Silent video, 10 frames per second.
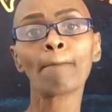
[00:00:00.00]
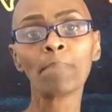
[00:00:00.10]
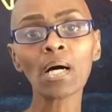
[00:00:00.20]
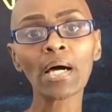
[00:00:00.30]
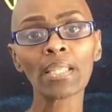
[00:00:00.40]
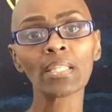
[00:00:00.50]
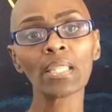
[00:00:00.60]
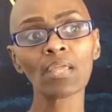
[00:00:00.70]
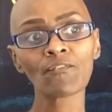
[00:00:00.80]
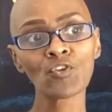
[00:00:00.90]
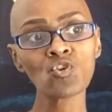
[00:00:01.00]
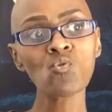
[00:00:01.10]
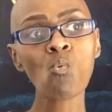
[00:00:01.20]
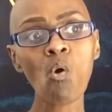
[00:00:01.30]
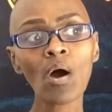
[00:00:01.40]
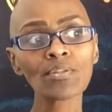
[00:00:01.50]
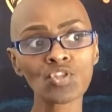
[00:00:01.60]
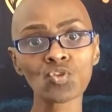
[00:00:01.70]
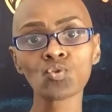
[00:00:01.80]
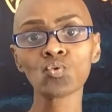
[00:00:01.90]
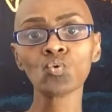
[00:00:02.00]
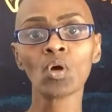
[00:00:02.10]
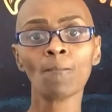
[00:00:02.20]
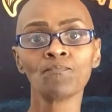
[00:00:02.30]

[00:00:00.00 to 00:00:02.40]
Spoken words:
But if you want to